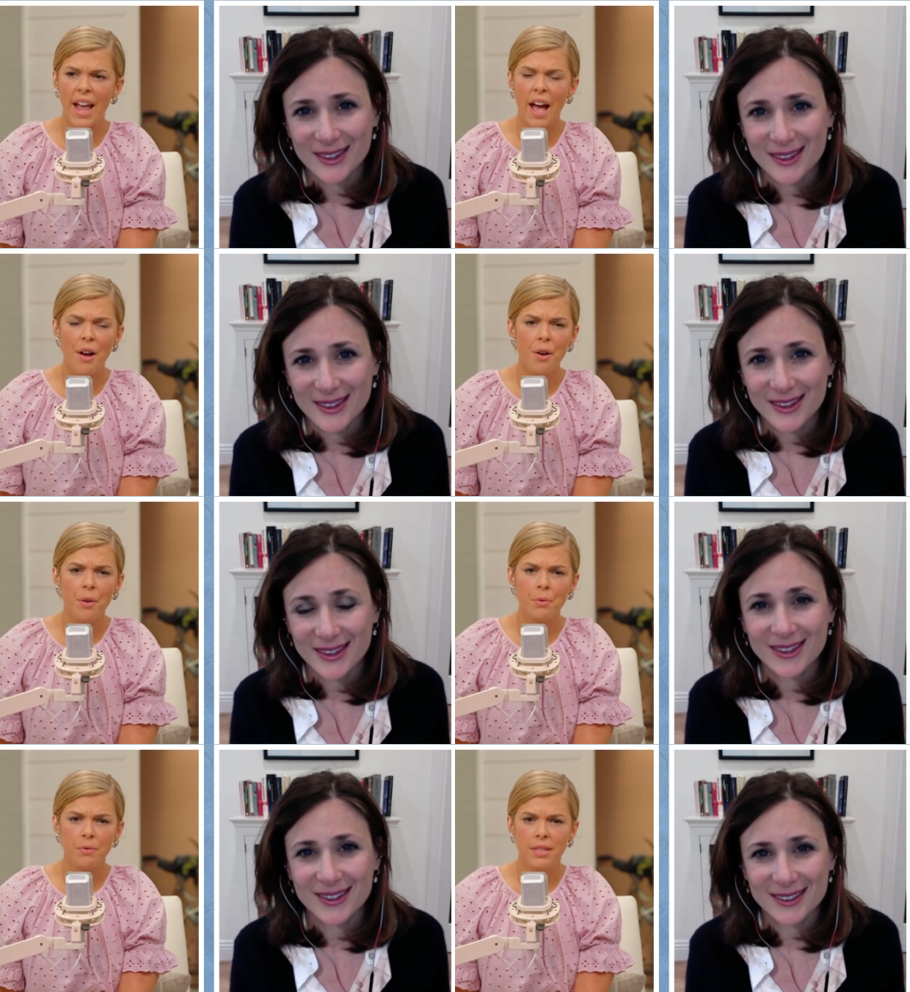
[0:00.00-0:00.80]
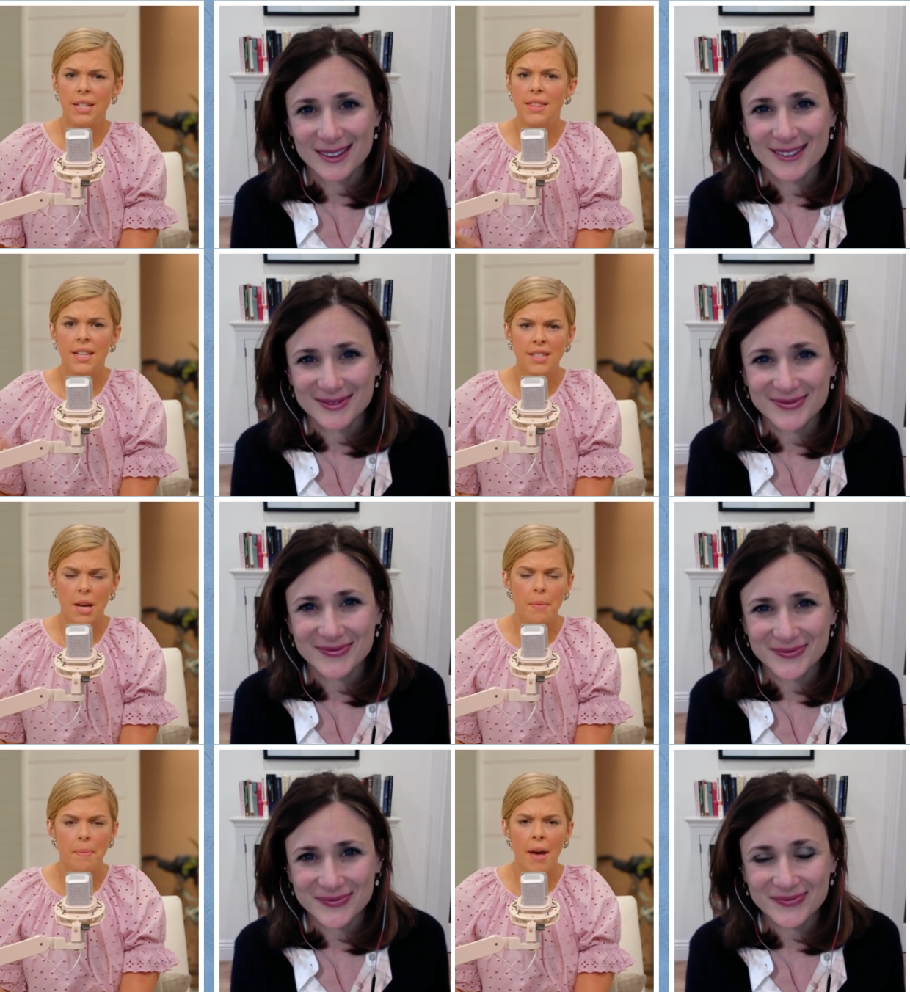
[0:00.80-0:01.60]
Speaker 1: how did this
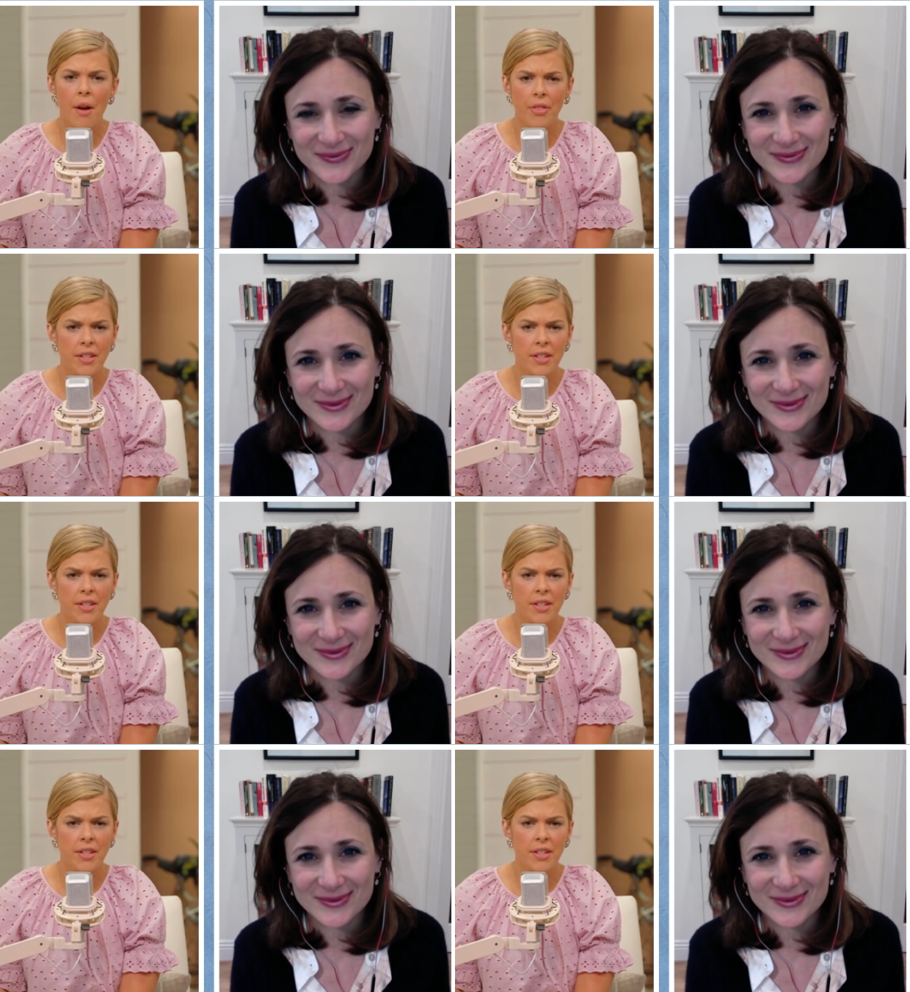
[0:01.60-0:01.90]
come about?